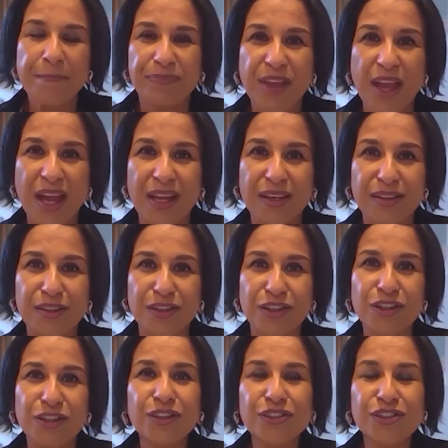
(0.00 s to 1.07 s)
that
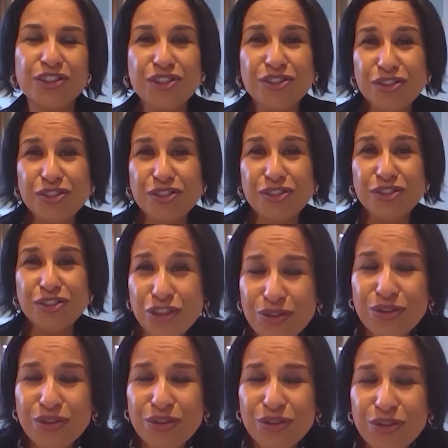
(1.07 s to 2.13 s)
you
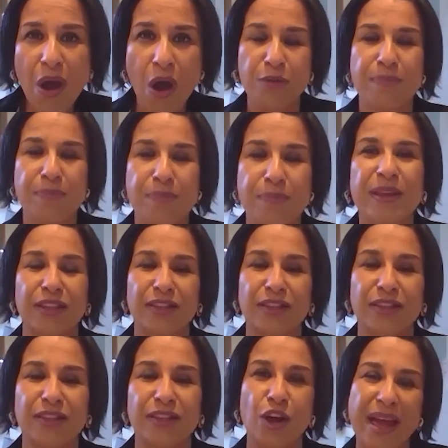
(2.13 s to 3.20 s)
do hoping
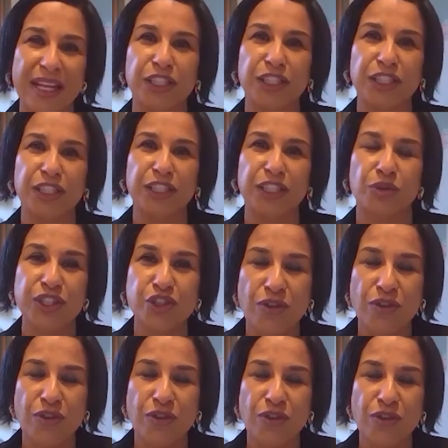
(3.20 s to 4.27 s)
that they'll manage your
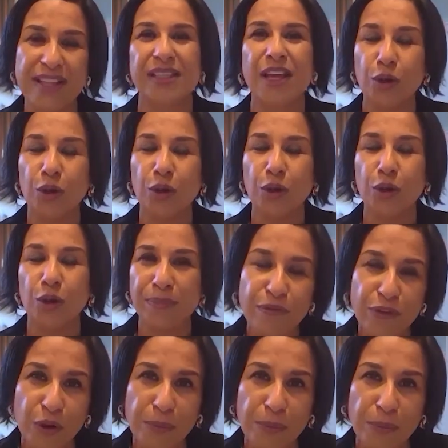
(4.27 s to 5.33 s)
stress and help
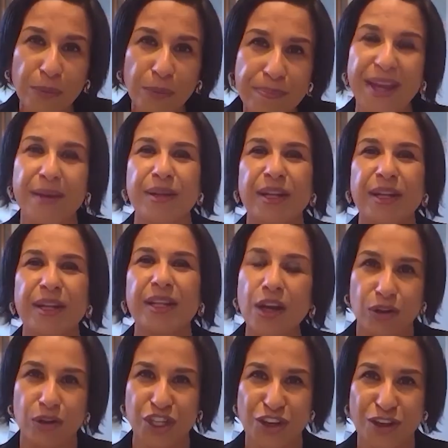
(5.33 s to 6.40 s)
you feel better,
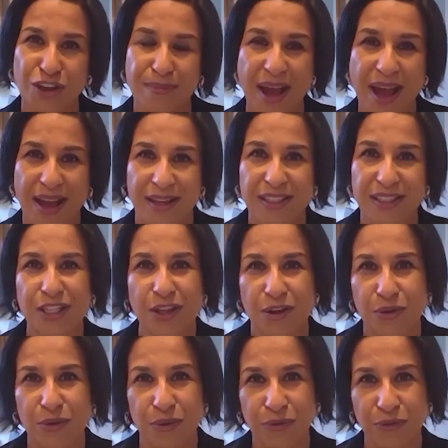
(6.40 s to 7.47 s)
but in the long term
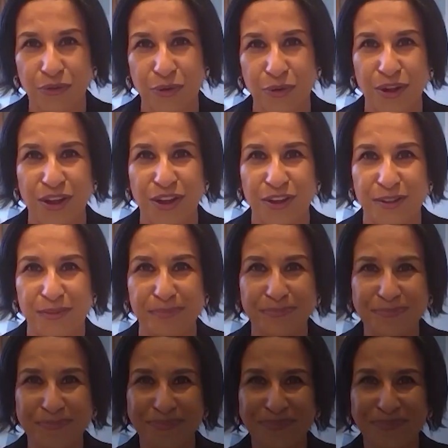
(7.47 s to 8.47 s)
aren't so good for you.